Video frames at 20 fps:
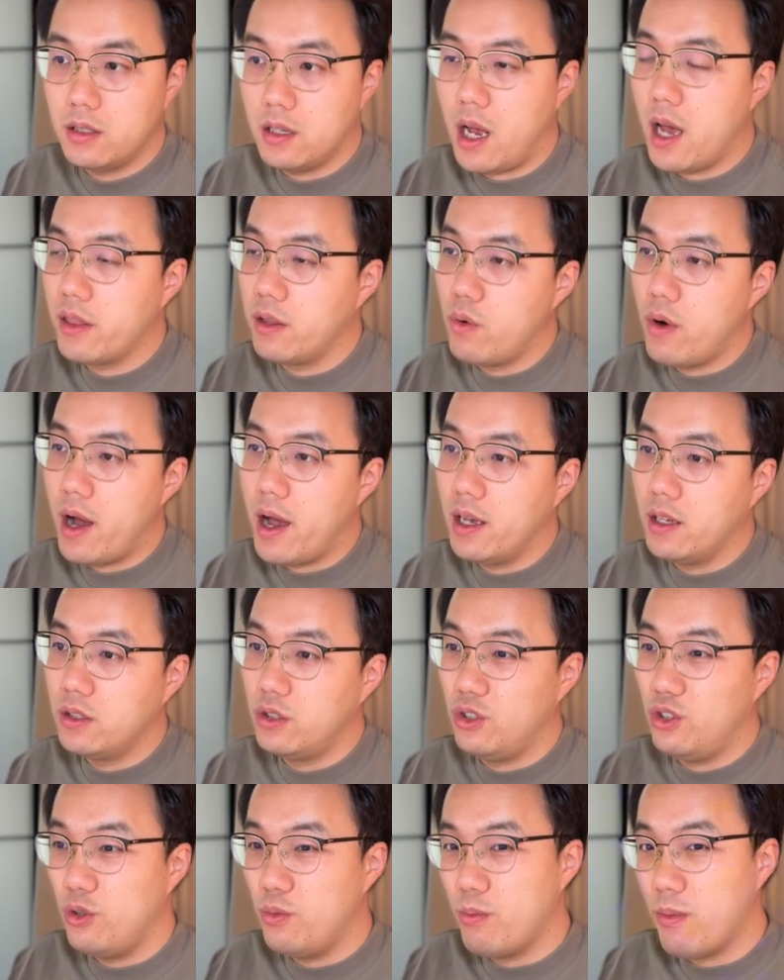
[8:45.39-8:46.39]

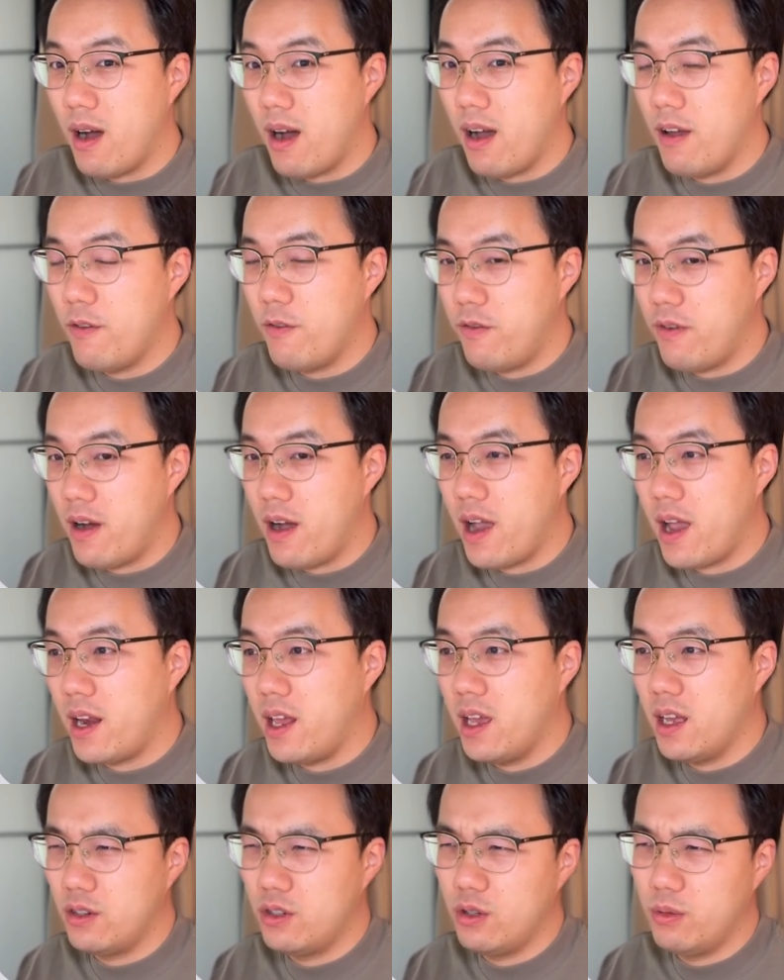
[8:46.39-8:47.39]
Otherwise, you might find
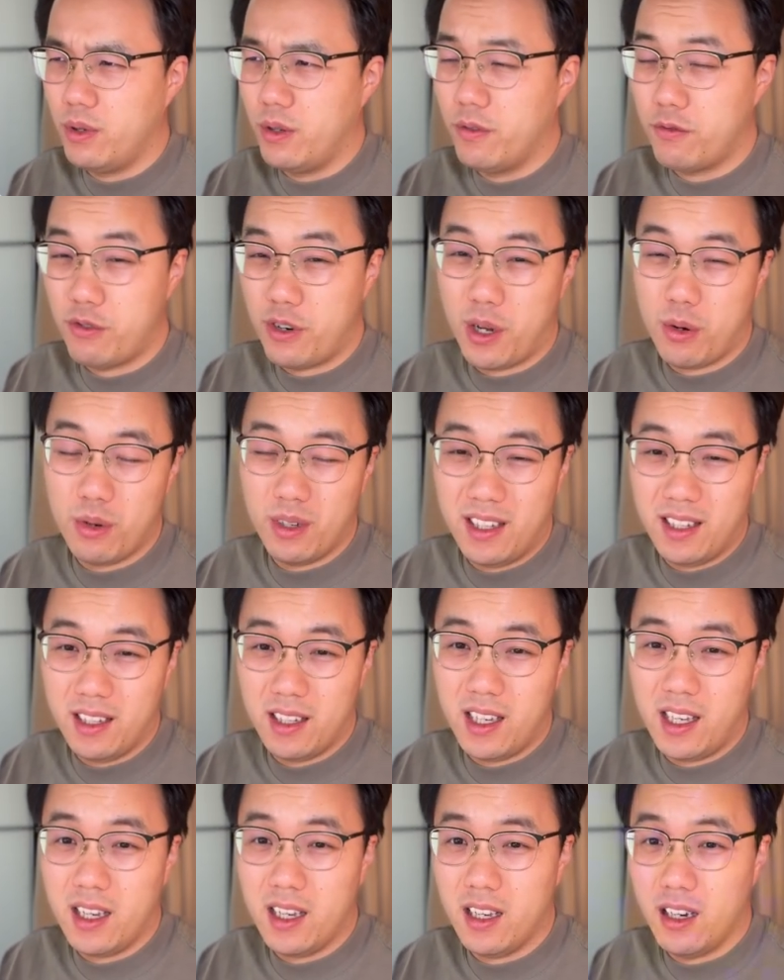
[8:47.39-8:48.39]
it to be
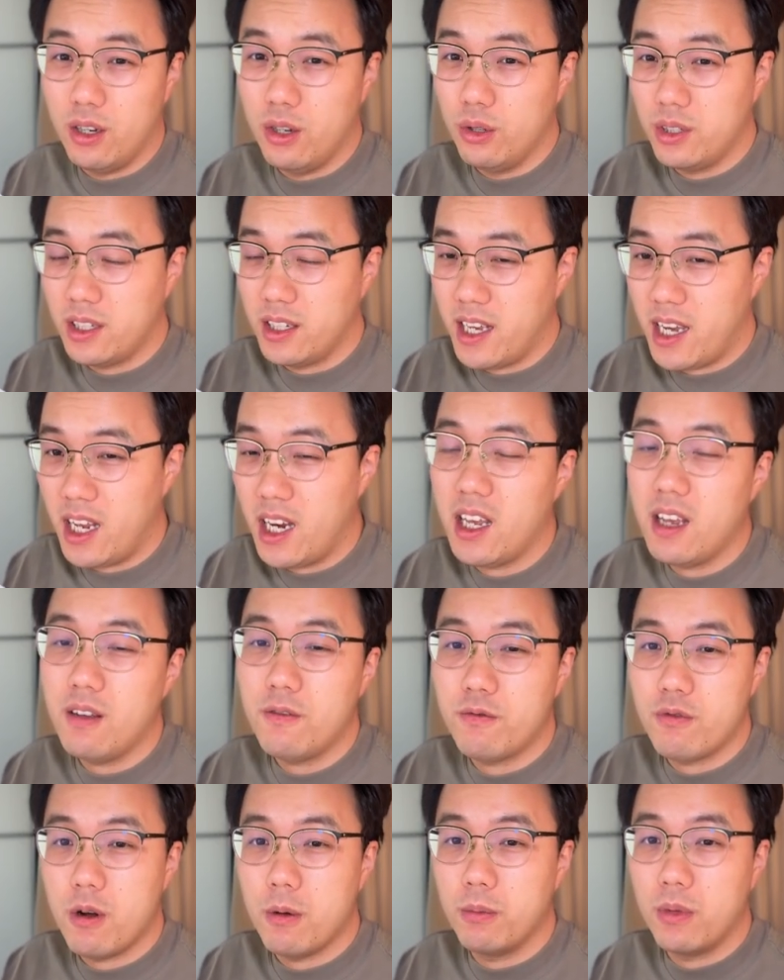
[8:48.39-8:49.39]
frequently hallucinating
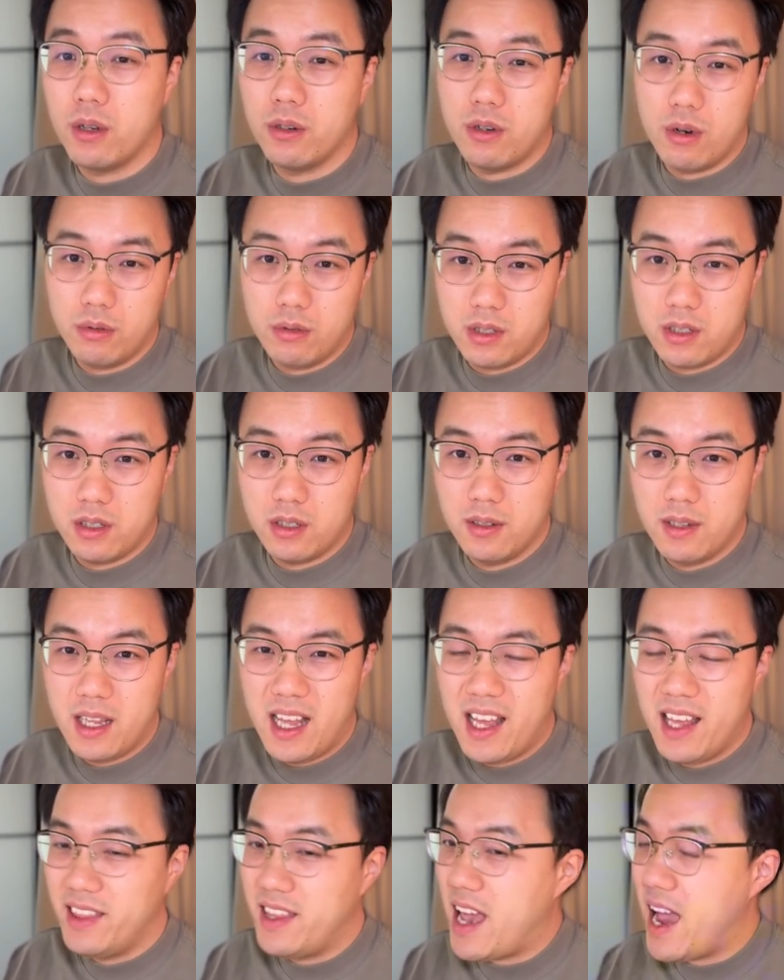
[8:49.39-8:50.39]
from your notes.
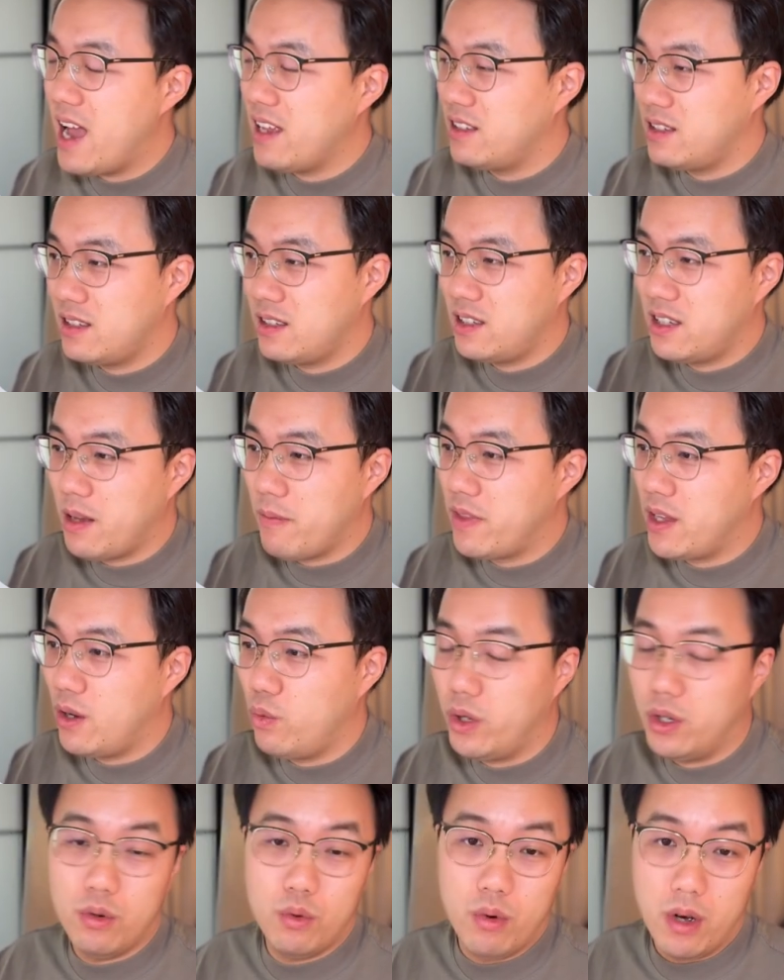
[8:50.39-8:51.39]
That's something
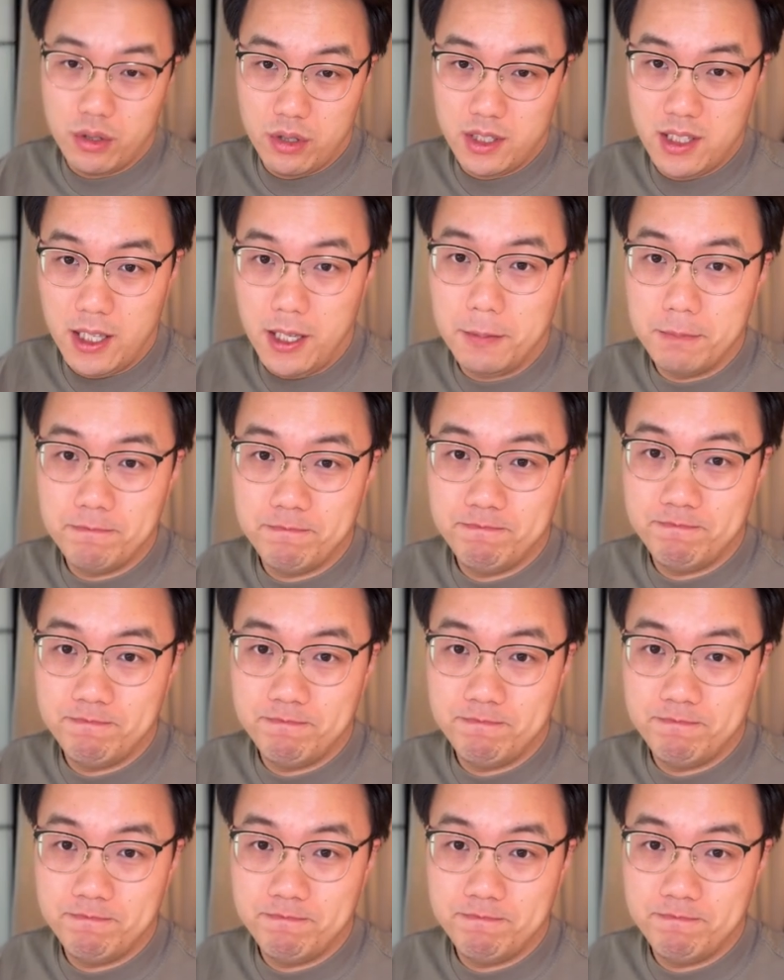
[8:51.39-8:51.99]
we don't want to see.